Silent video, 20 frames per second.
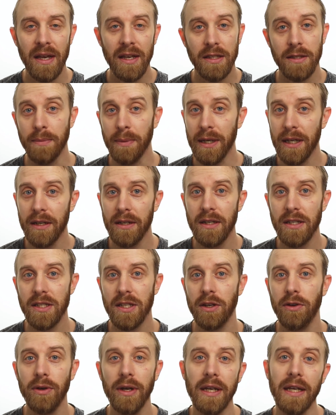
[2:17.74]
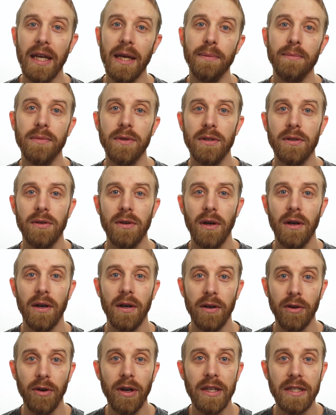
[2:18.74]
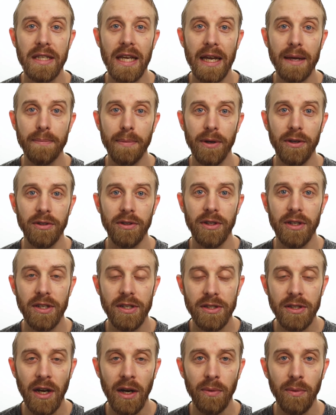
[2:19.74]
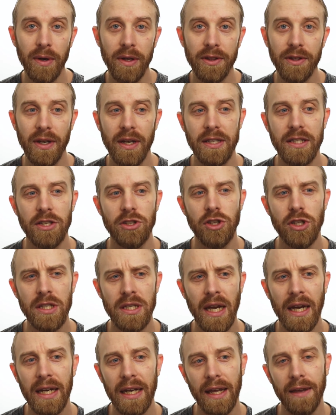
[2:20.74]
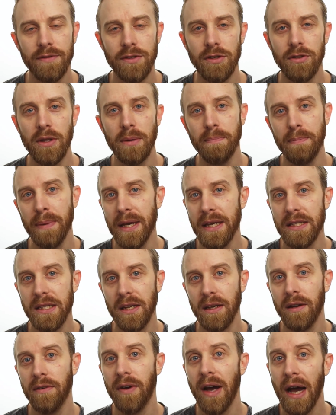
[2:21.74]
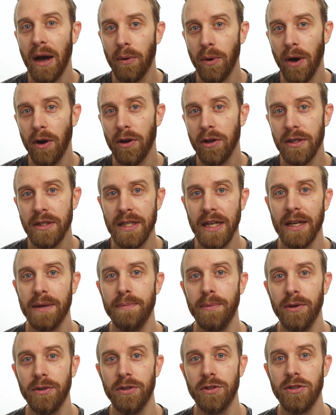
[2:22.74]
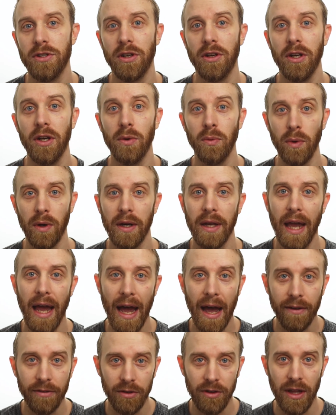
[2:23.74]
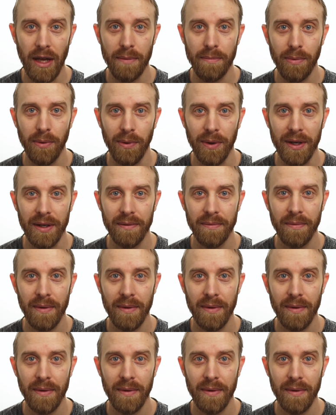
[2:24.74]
Dominion is a great game, a great deck builder to start with because it just kind of gives you the basic of how all deck builders are going to work after that point.